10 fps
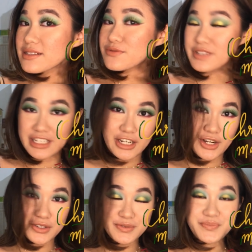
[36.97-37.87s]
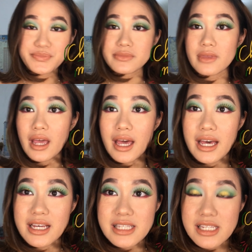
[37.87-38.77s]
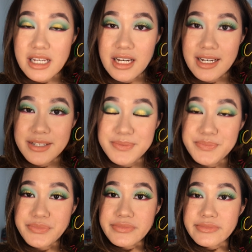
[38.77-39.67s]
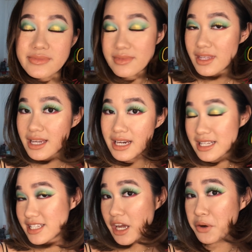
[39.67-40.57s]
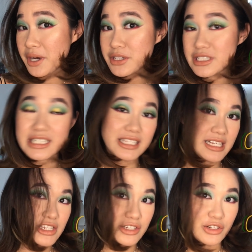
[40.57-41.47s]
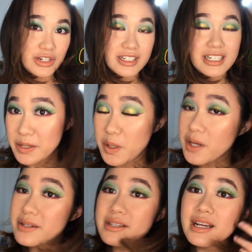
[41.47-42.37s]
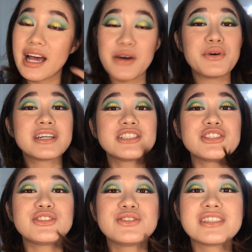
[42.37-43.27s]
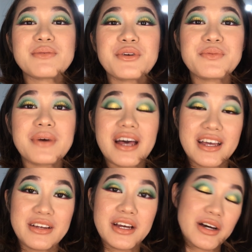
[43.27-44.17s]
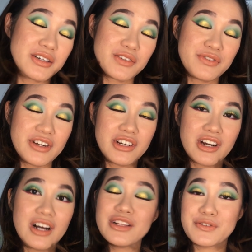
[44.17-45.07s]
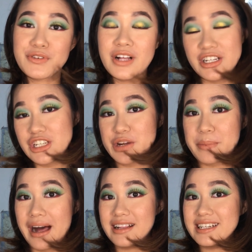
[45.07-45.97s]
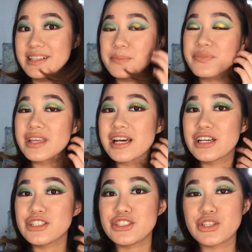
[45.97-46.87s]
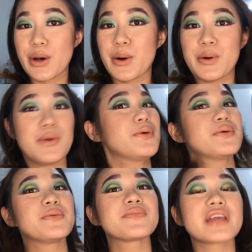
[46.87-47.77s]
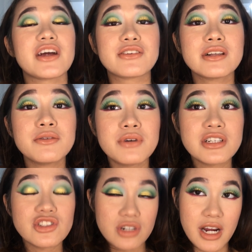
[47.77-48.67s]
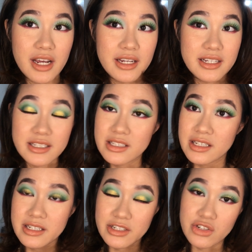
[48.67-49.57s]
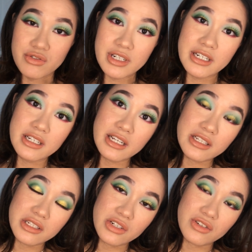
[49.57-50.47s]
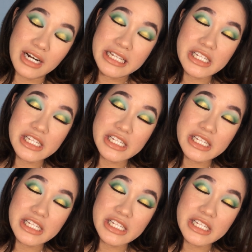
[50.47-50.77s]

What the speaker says: video. It's how I did this look. I wanted to use some of my very colorful eyeshadow palette, so I really want to try the green and the red,